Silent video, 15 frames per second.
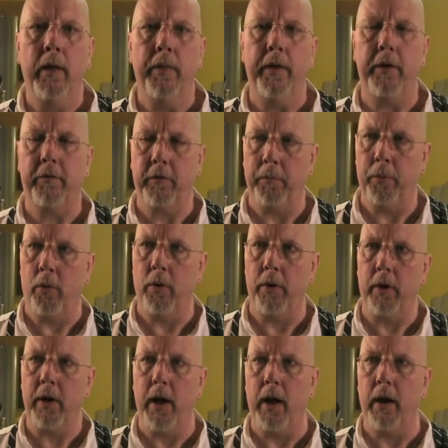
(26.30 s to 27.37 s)
that
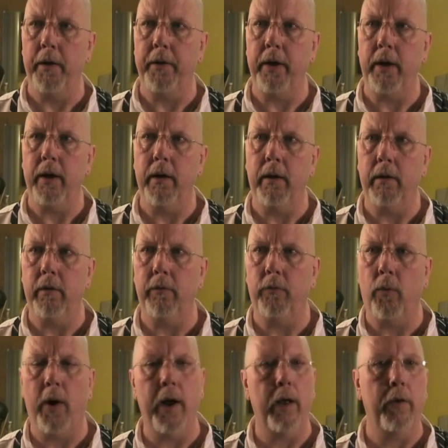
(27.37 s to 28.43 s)
support a colony of
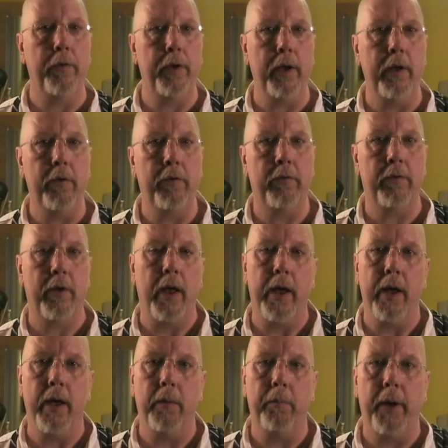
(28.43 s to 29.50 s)
wild yeasts
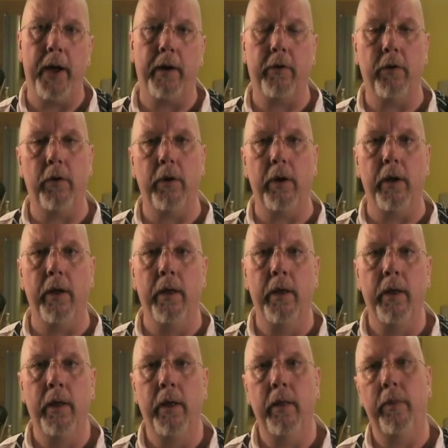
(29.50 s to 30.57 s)
and bacteria
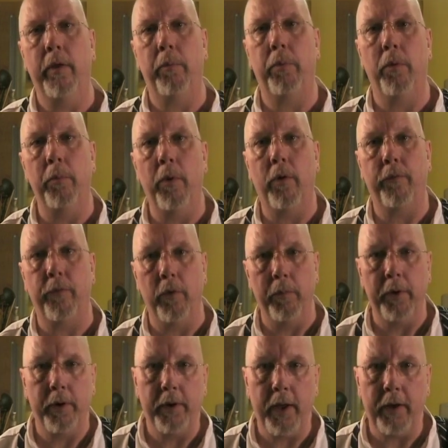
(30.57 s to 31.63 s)
that promote
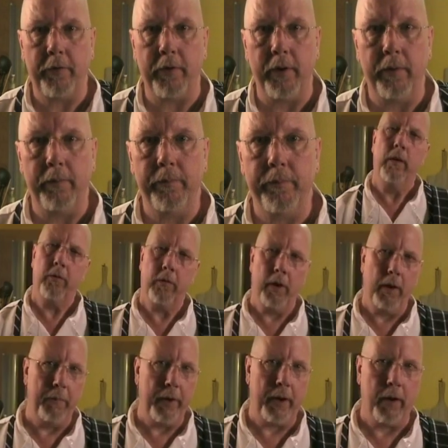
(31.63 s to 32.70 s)
fermentation. So
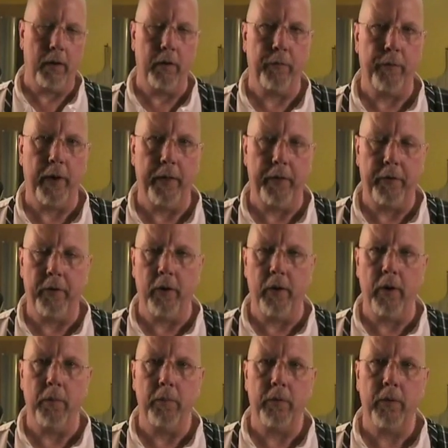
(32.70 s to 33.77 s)
let me clarify the
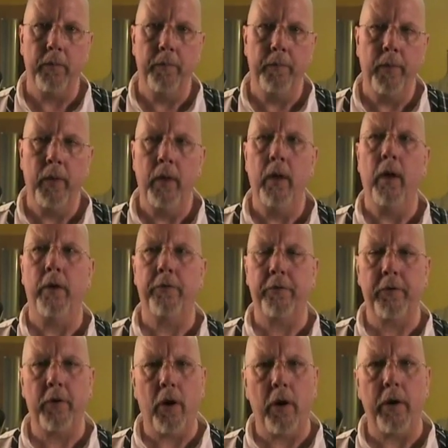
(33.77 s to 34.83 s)
terms. A
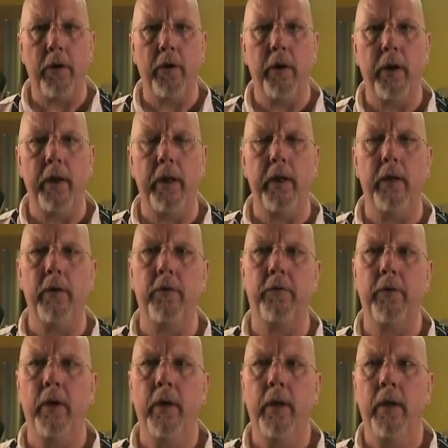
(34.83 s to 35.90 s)
starter
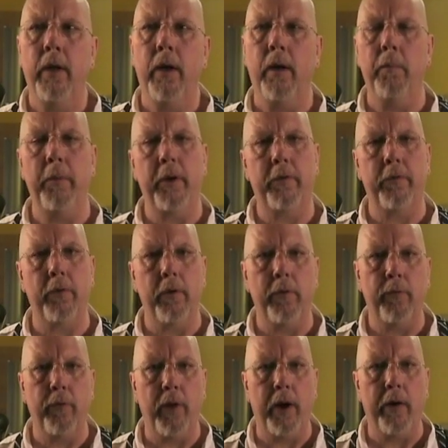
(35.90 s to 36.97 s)
is a mixture
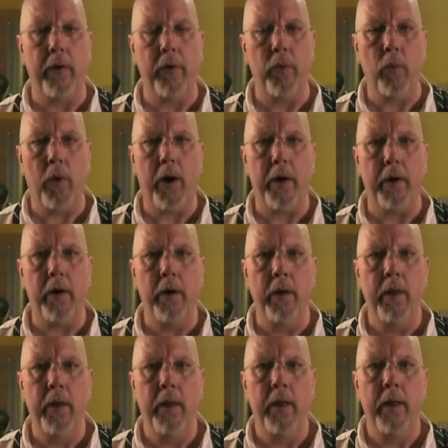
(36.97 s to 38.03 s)
of flour and water
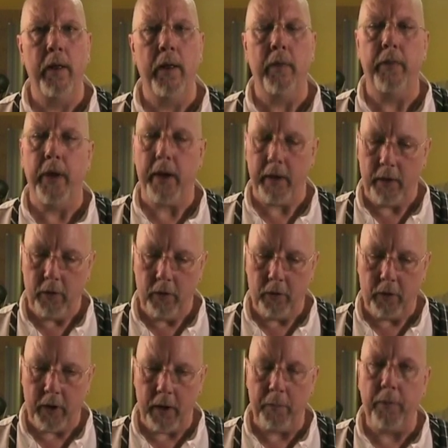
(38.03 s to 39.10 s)
that you
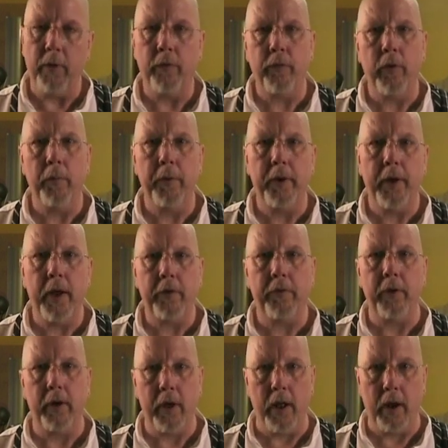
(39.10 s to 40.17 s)
keep your
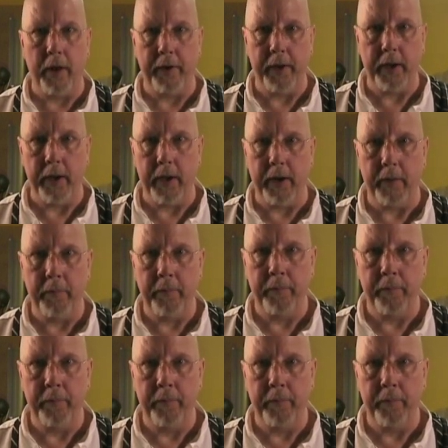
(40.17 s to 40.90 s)
fermentation colony in.